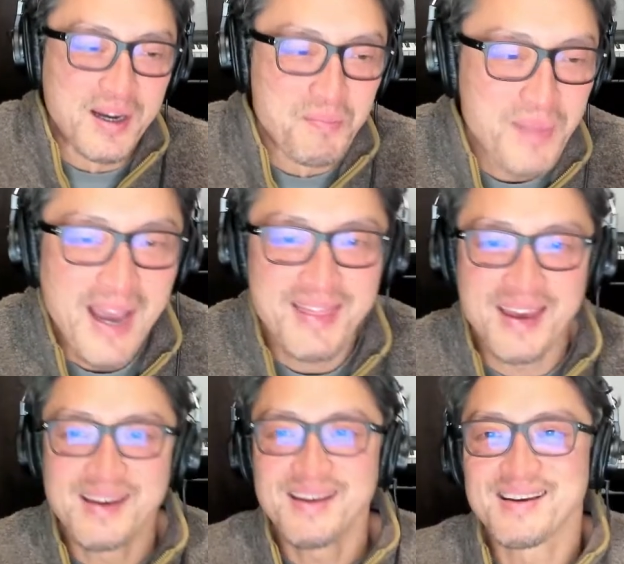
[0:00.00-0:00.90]
Back
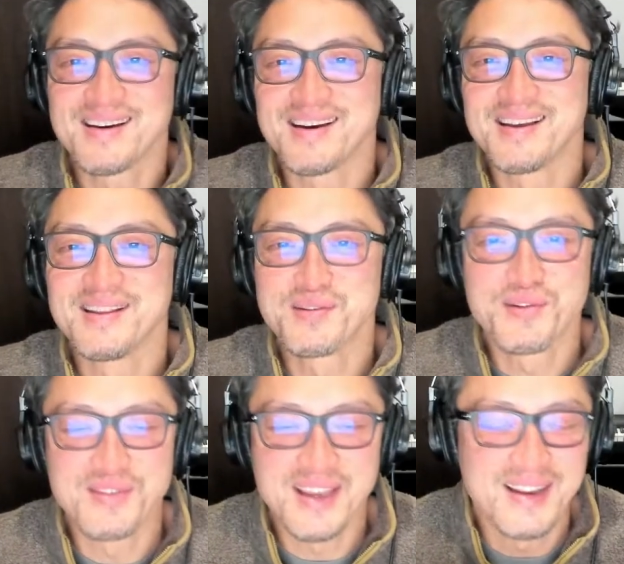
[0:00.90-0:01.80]
then, this is
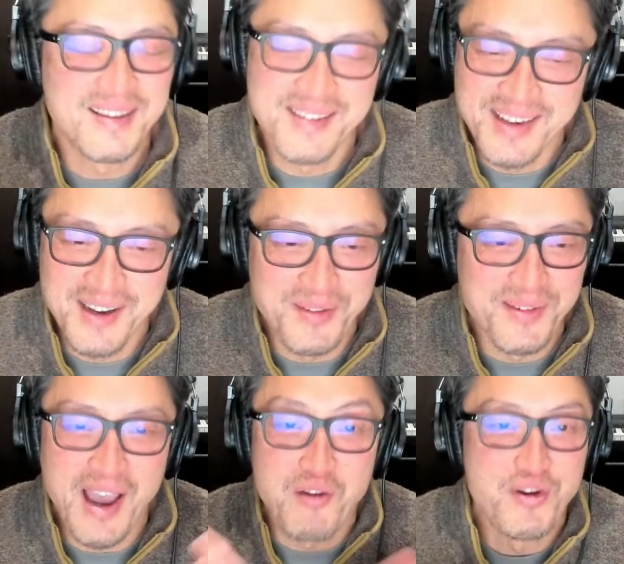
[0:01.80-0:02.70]
seen as
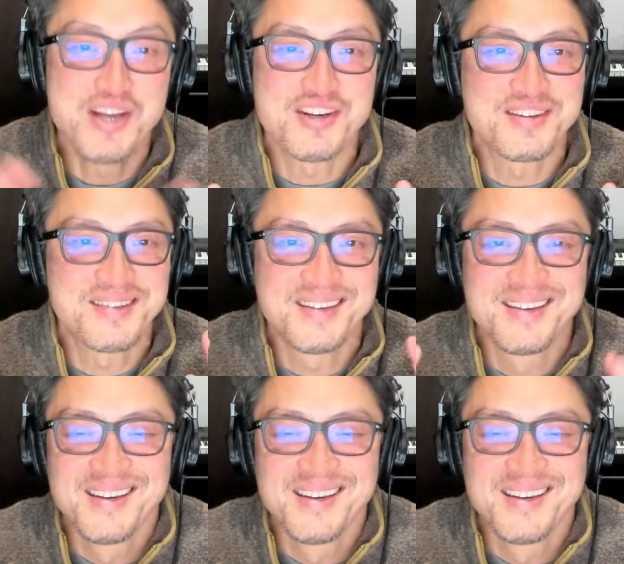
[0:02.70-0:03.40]
outrageous,